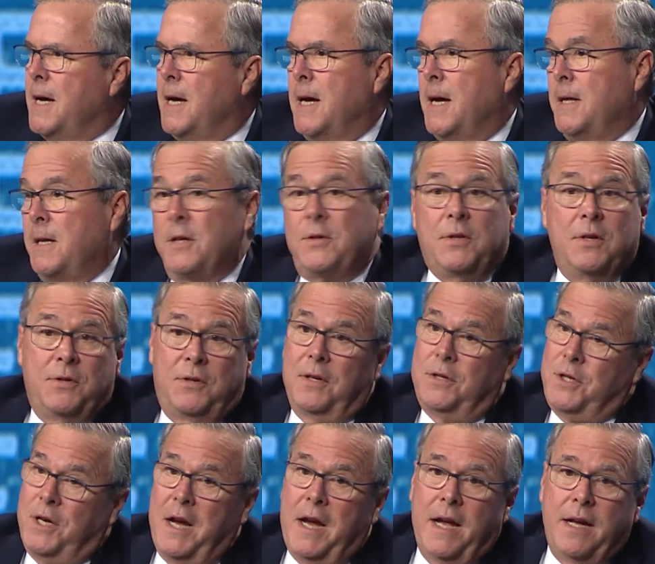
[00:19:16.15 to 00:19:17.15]
This is a
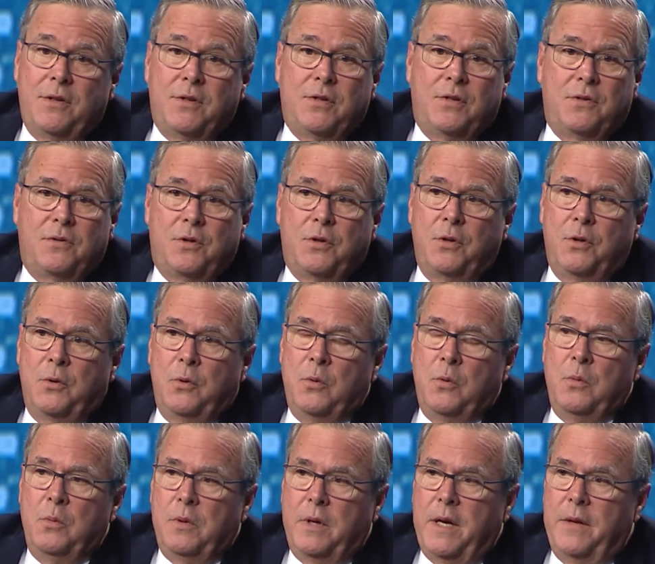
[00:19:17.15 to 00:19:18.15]
chance
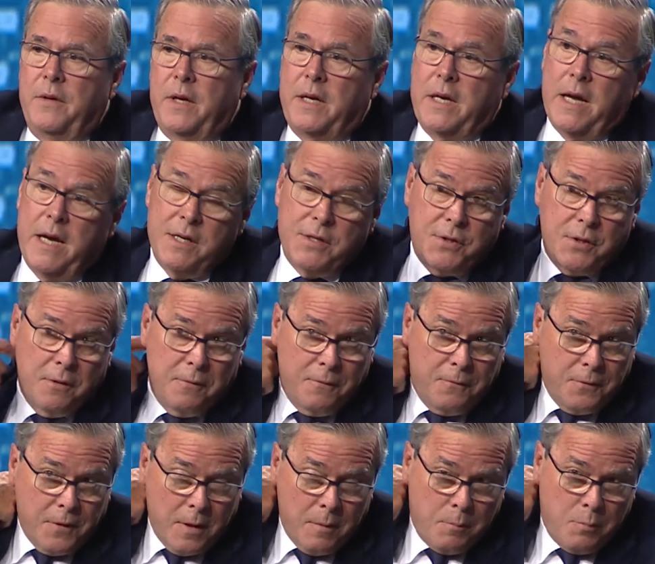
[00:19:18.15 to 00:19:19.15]
to, in the case of
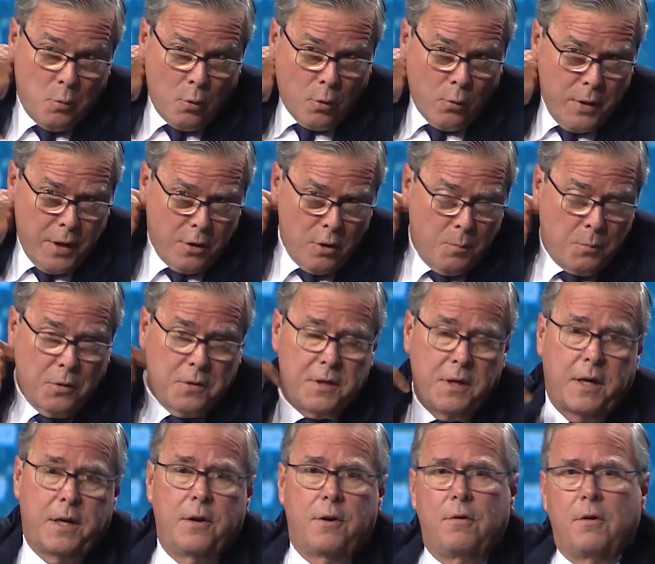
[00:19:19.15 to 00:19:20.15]
Puerto Rico
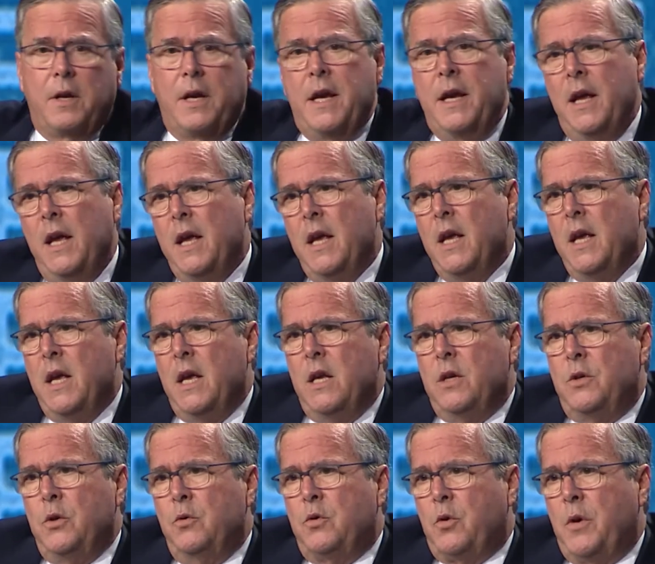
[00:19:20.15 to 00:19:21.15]
particularly,
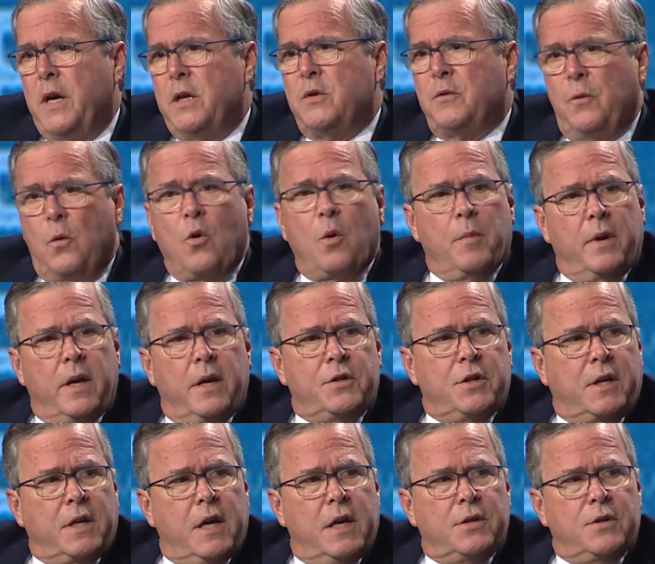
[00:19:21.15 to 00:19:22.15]
to transform an
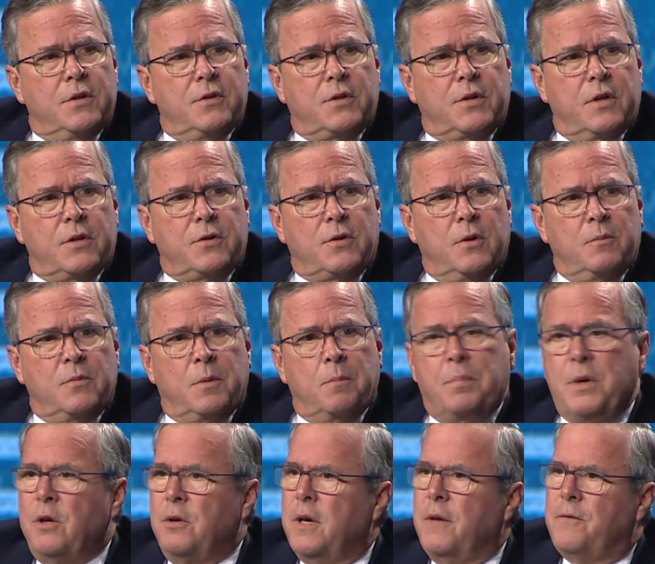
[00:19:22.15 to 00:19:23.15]
education system, to
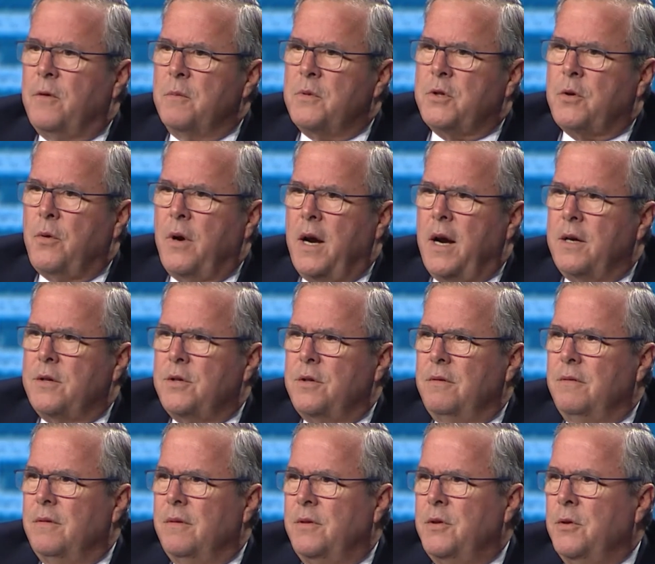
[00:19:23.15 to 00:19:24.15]
build it from scratch,
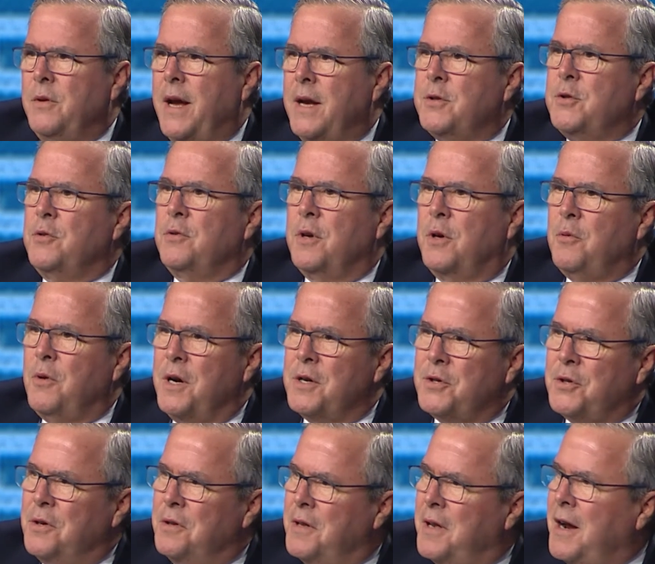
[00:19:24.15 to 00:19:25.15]
to answer the
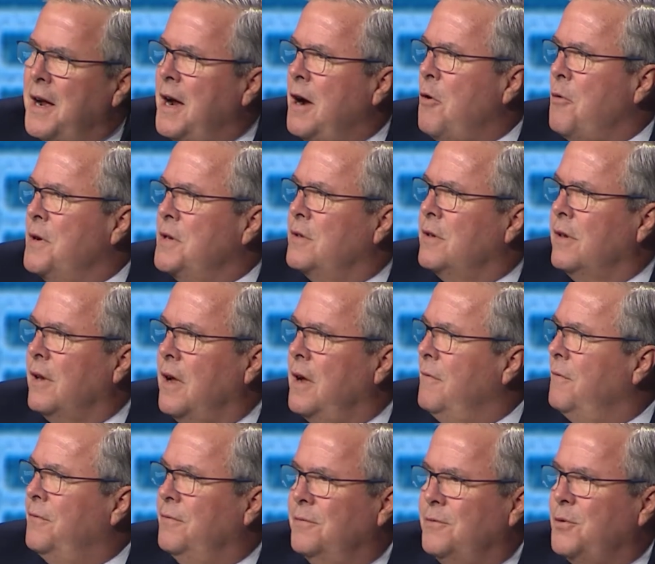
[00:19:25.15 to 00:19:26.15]
question that I always
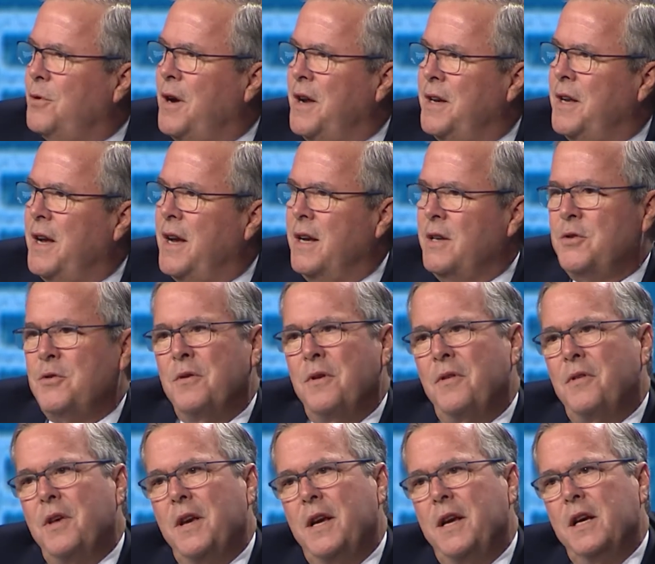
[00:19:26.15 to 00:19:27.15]
love trying to answer and
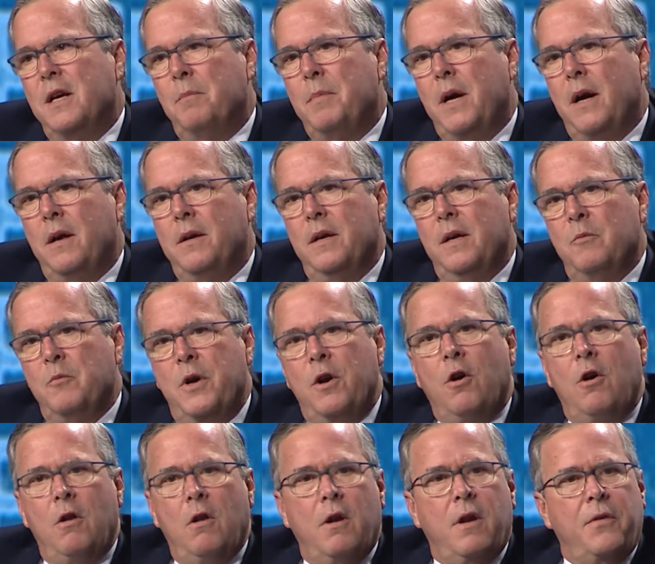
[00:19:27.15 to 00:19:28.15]
thinking about, and we
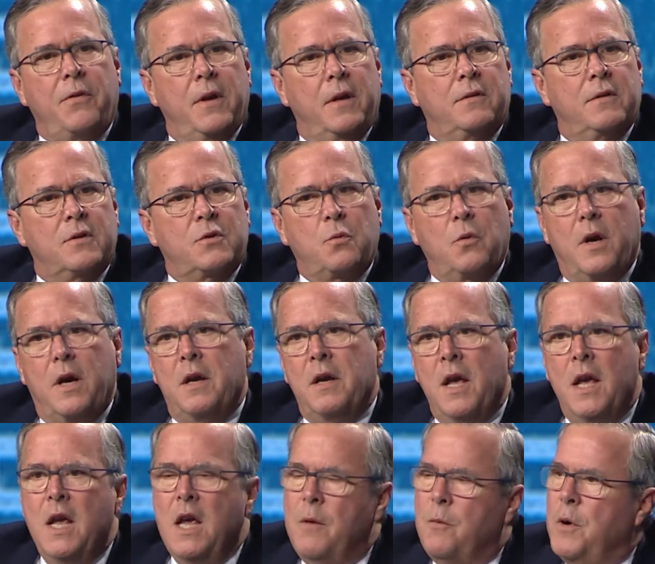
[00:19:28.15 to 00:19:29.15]
all ought to think this way.
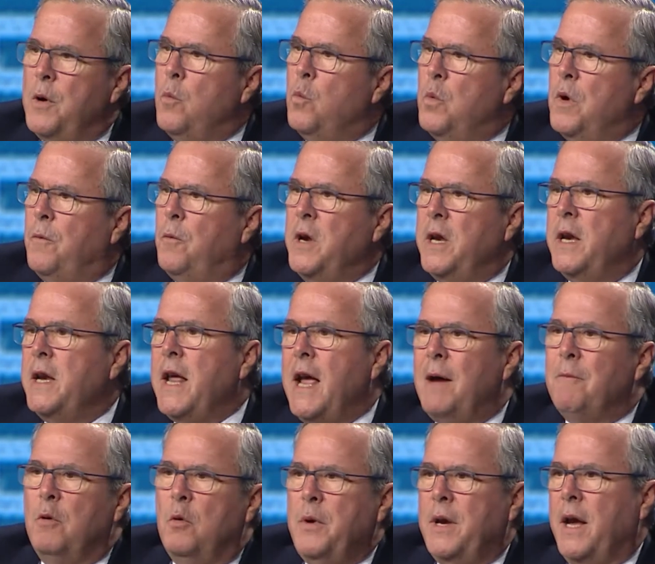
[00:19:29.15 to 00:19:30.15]
If we didn't
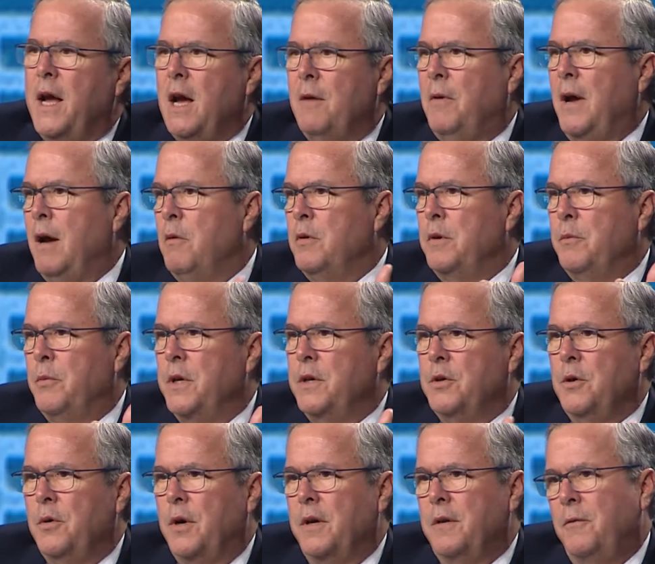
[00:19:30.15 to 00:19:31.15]
have what we have, how would we
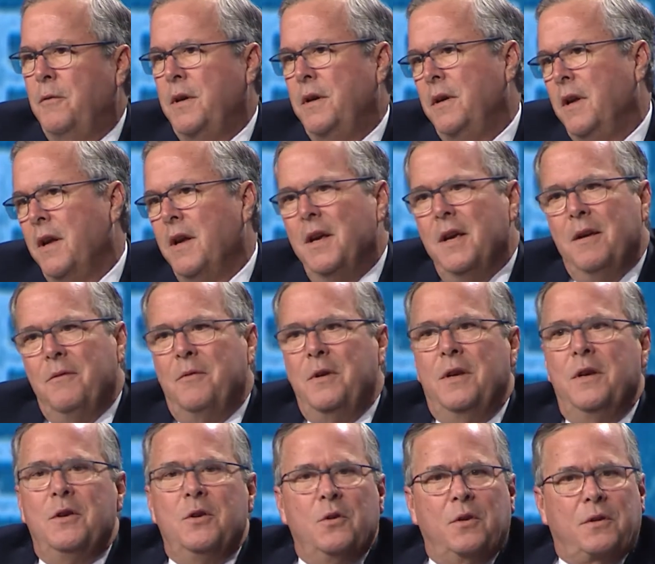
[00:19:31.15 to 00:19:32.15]
do it? If we
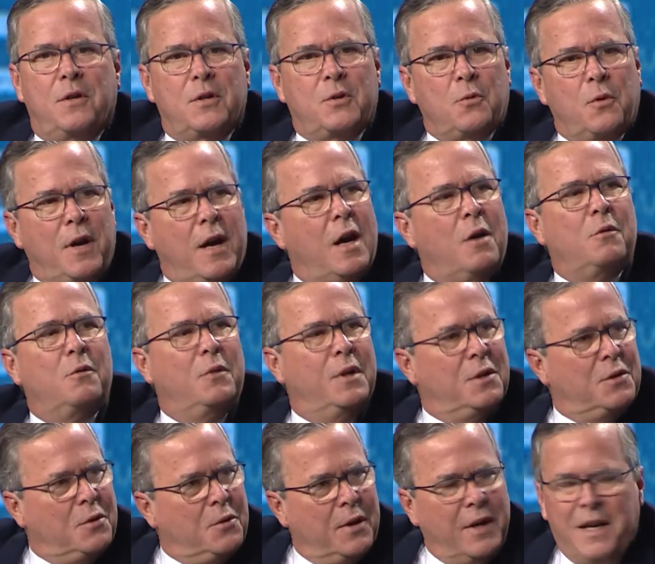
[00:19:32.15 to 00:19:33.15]
didn't do it this way, how would we
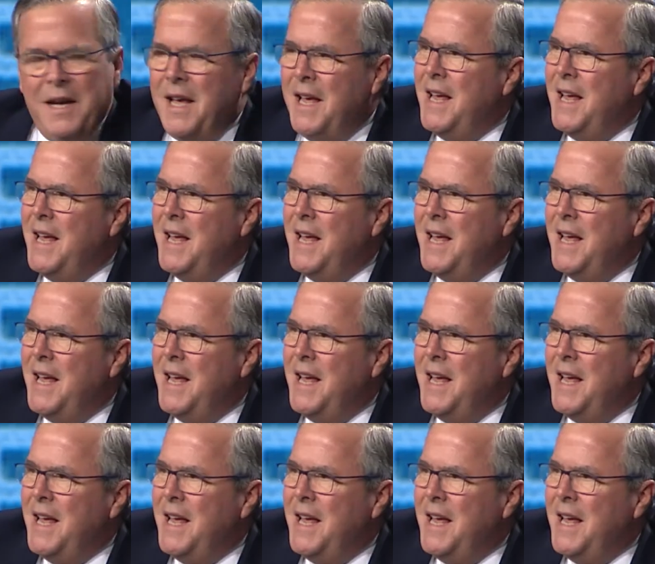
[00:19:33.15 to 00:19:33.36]
do it?